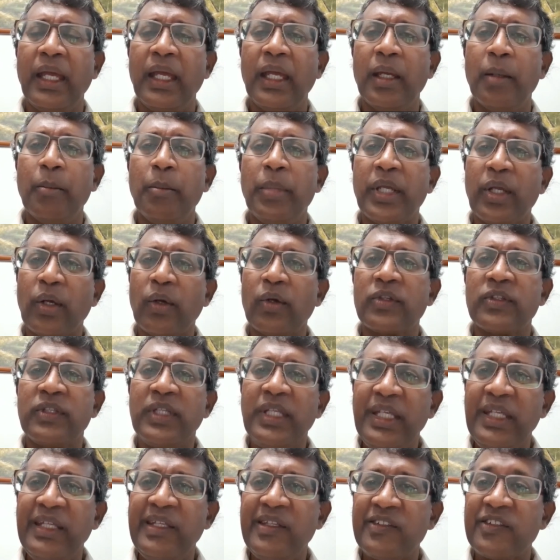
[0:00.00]
Because
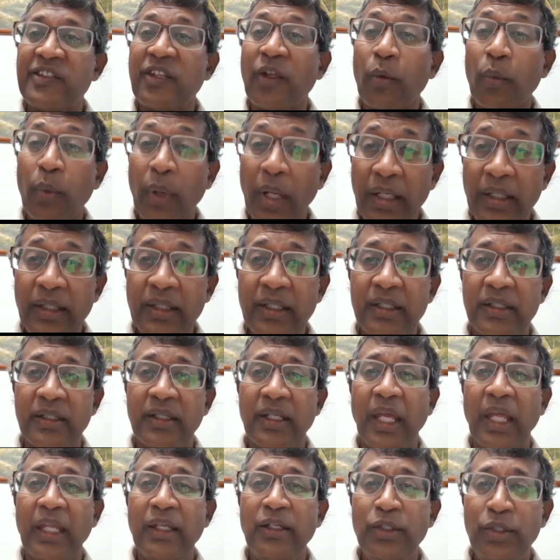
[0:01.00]
he surrendered
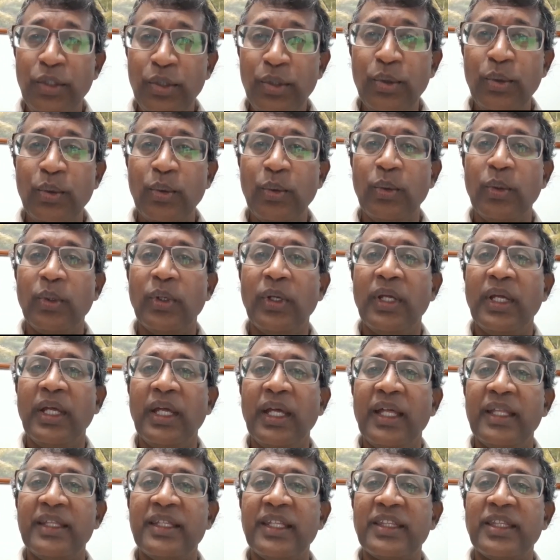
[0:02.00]
and knew
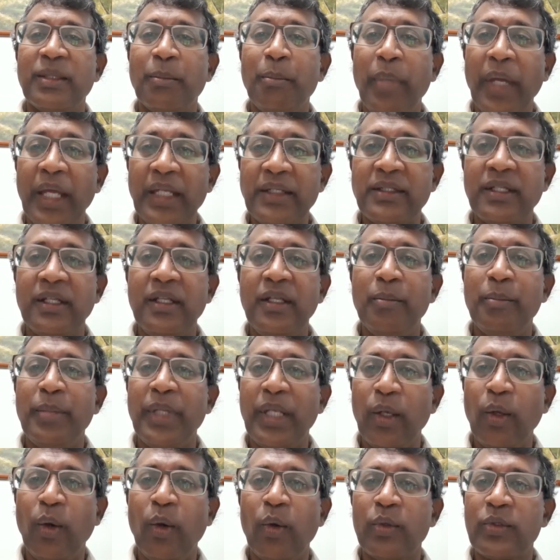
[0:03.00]
that the battle
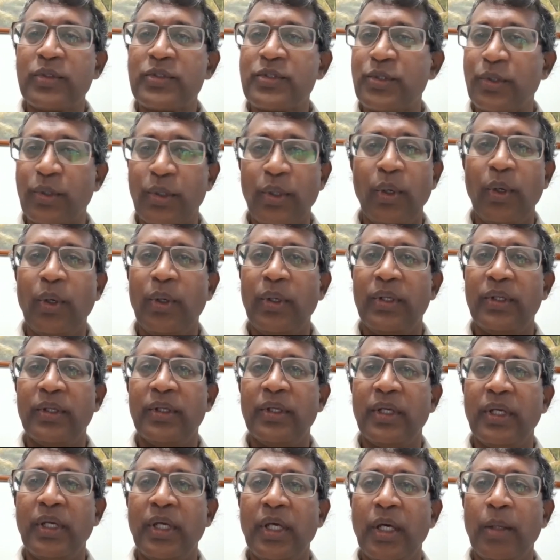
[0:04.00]
belongs to God,
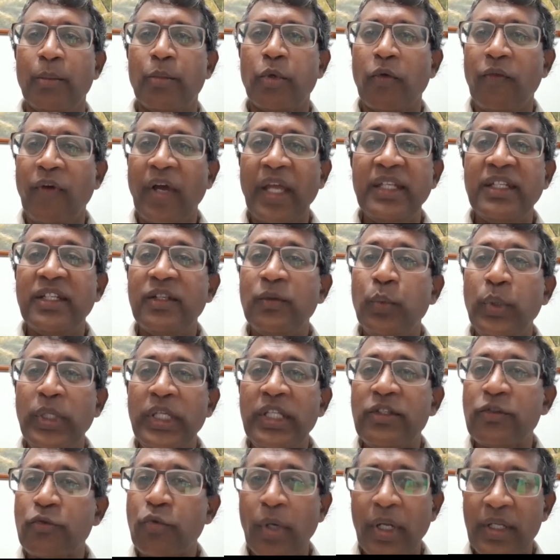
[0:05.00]
provided we
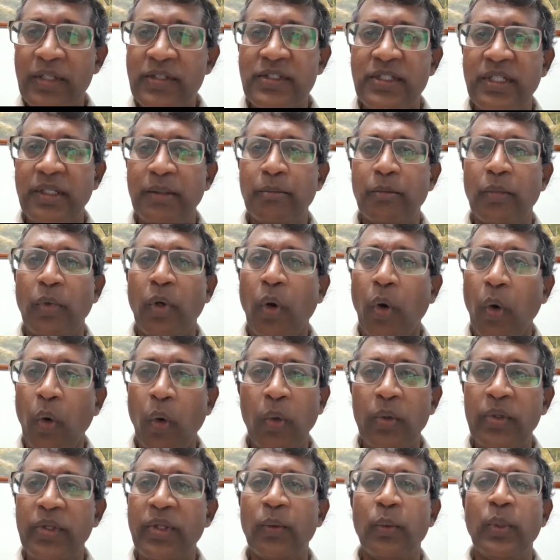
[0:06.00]
trust him
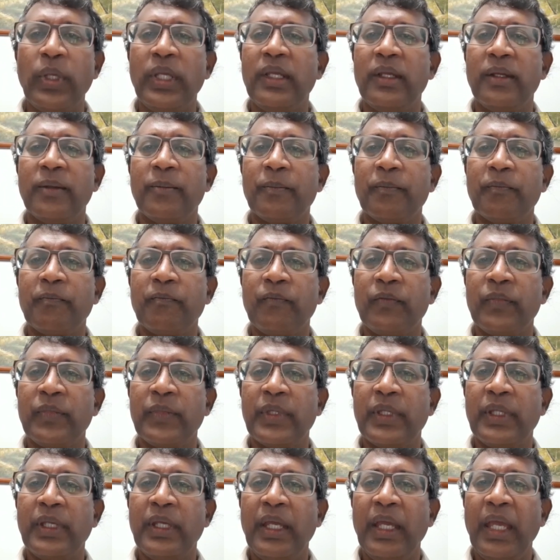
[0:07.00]
all the way.
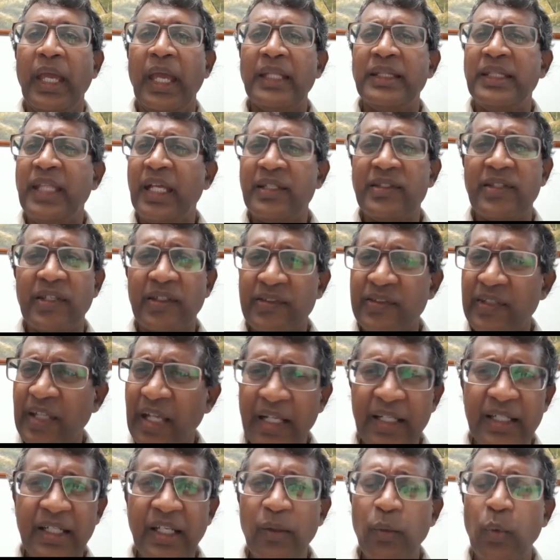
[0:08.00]
And that's
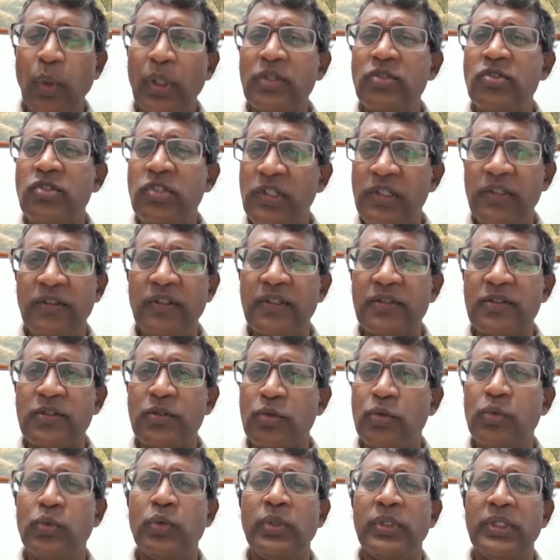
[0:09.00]
exactly what Jesus
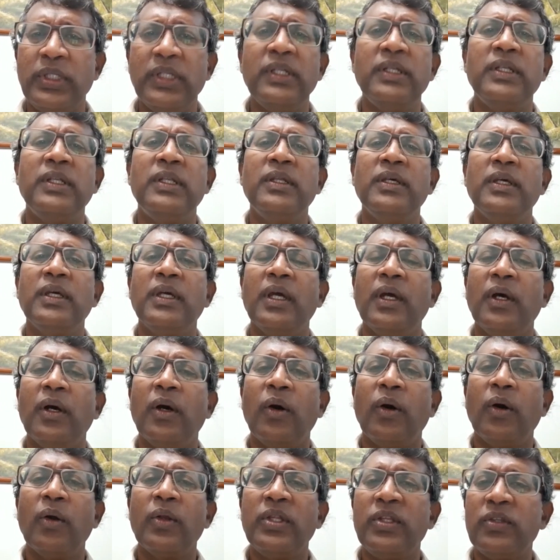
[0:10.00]
too did
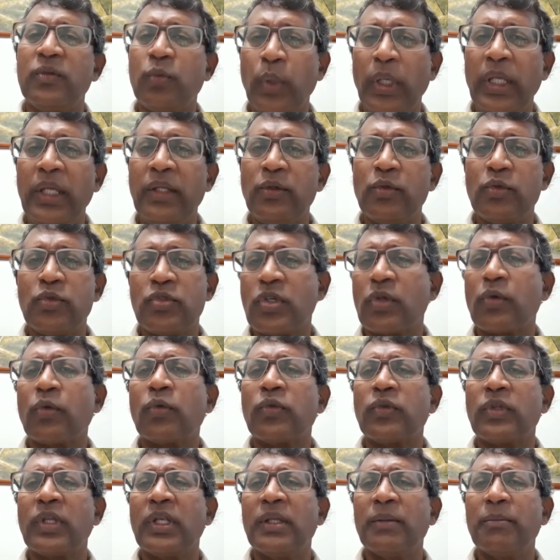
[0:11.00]
on his way to
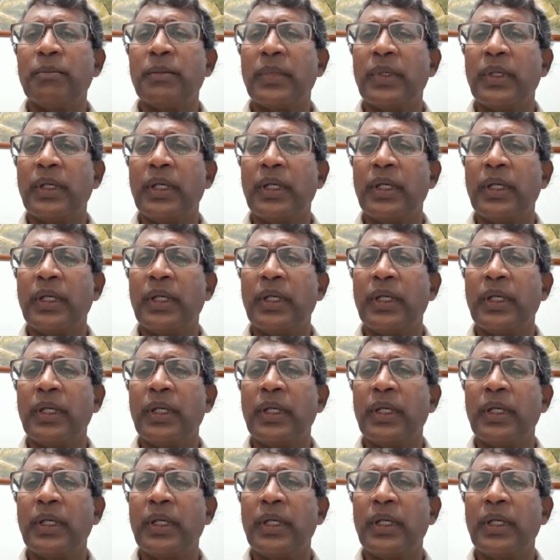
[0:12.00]
Jerusalem.